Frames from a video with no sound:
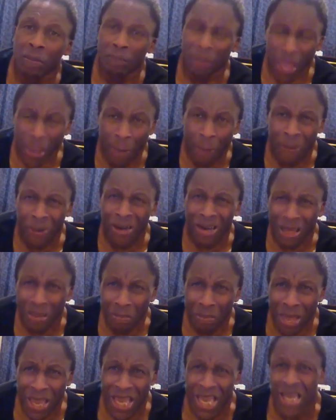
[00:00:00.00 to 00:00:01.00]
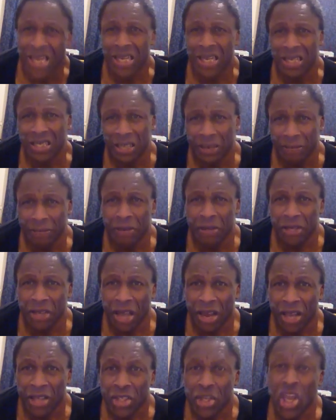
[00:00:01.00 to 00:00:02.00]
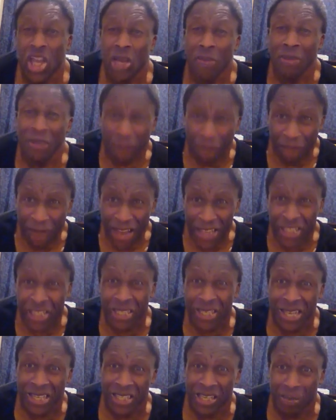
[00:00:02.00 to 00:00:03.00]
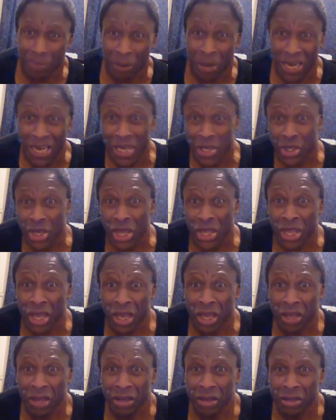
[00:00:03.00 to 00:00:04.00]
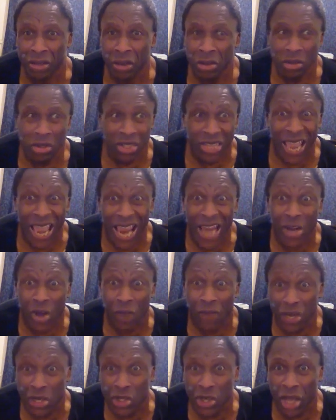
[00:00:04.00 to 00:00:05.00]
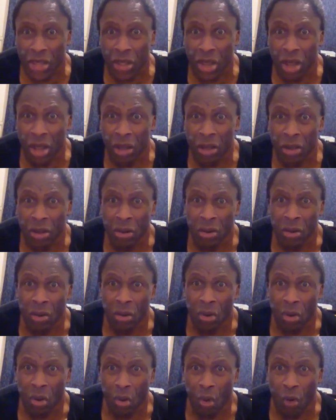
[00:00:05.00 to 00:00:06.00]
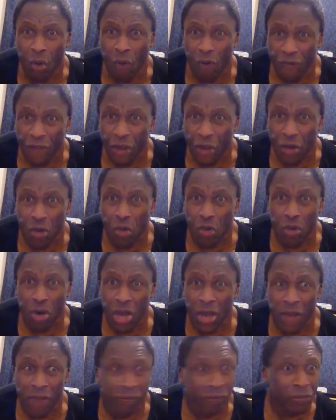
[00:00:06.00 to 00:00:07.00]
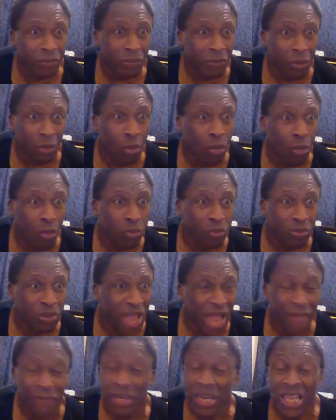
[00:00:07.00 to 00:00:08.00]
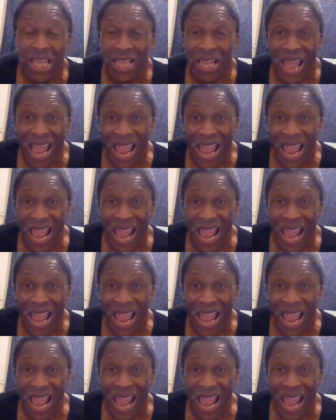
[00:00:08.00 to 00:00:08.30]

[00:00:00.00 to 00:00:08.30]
People are made a different colour, so you can be fascinated by each other. not scared of each other or fear, or have any